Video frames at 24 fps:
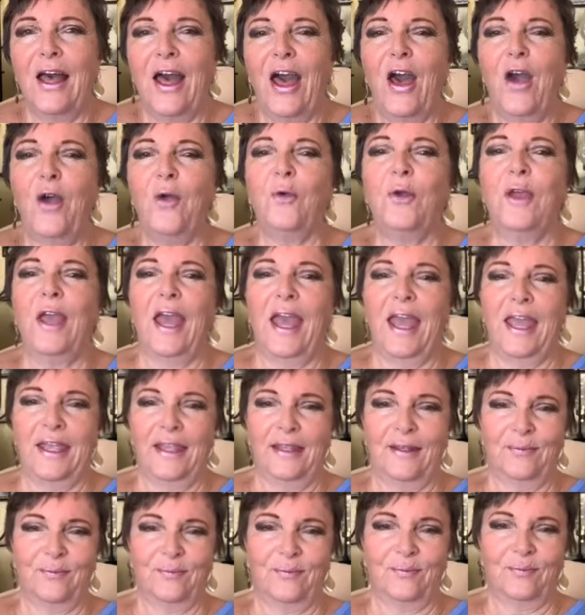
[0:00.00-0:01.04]
Okay,
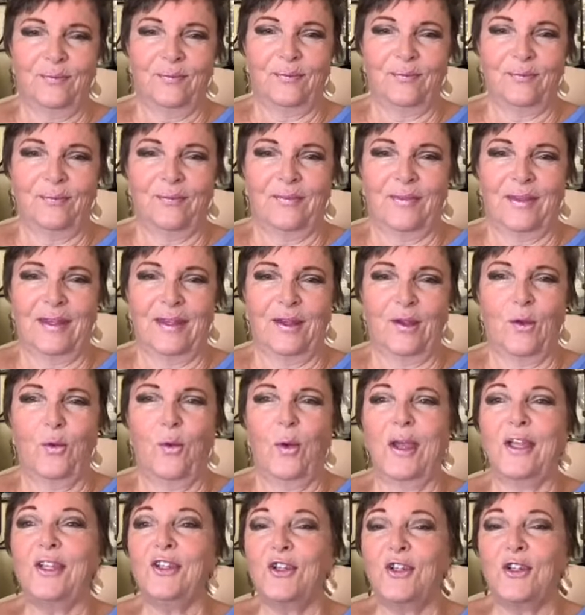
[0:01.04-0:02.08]

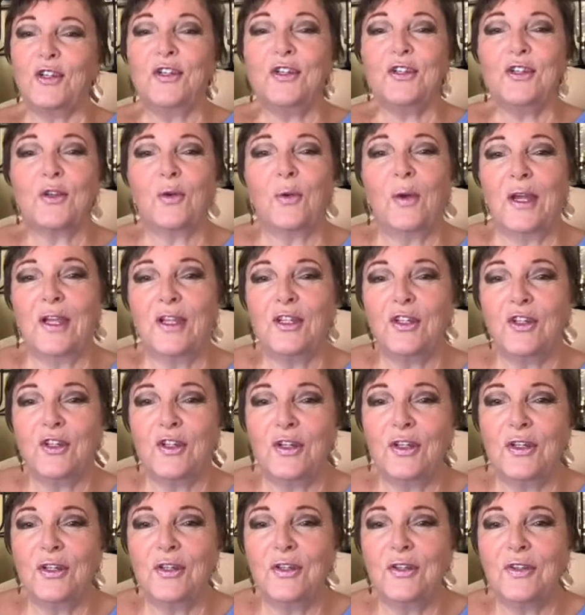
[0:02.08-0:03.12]
questions,
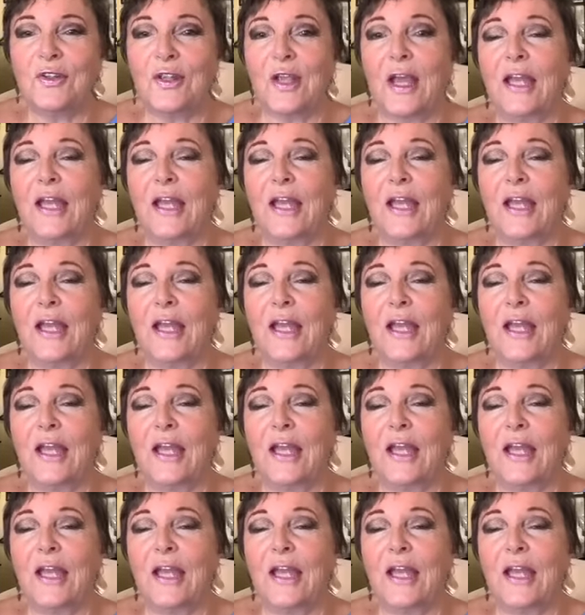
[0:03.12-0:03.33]
questions,